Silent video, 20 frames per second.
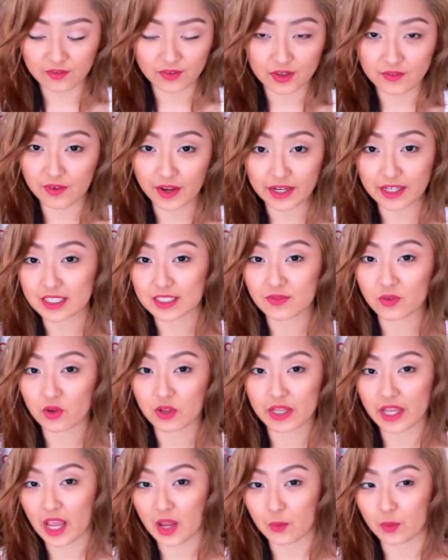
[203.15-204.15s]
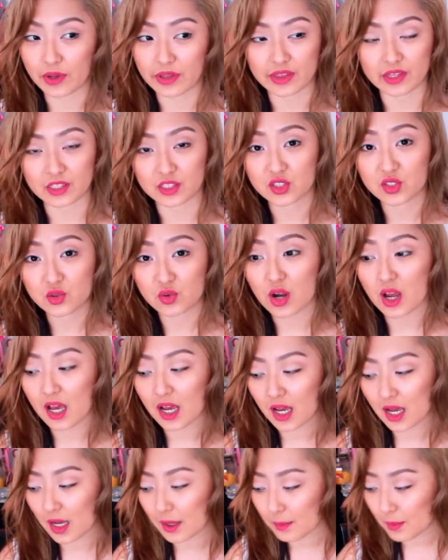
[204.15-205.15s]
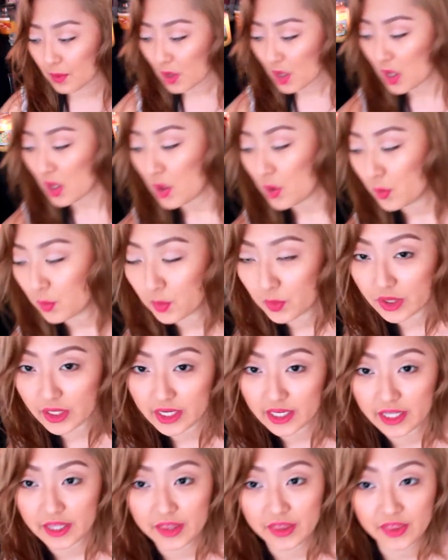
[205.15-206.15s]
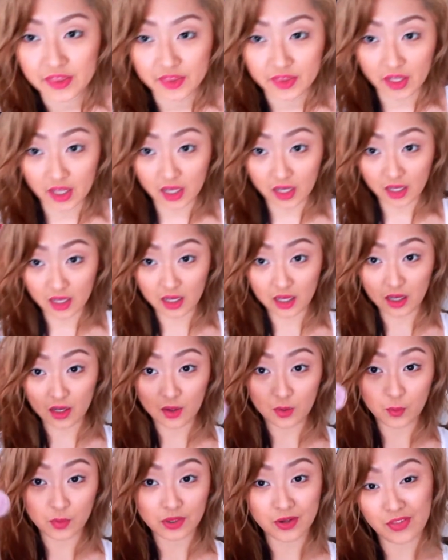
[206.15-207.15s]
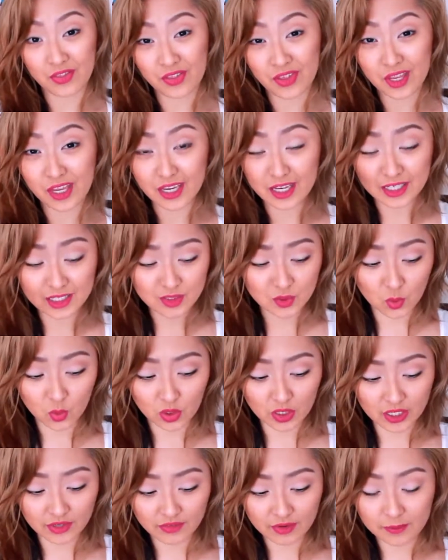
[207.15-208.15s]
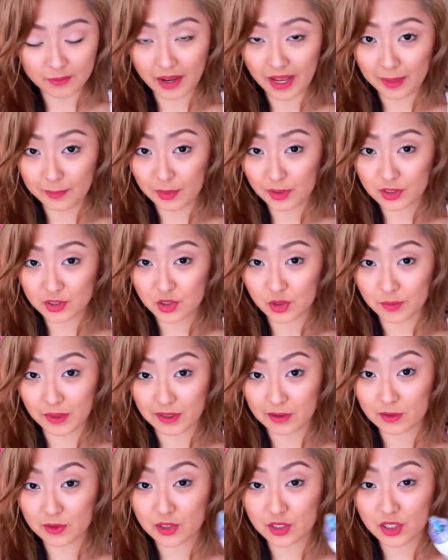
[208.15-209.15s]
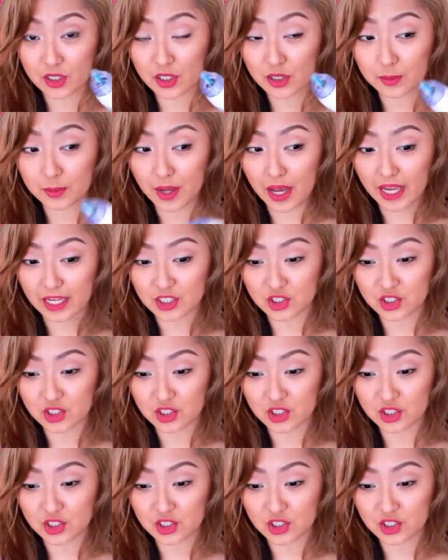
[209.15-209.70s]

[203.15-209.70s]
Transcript: If I exfoliate with a scrub, with one of these, or even my personal Microderm,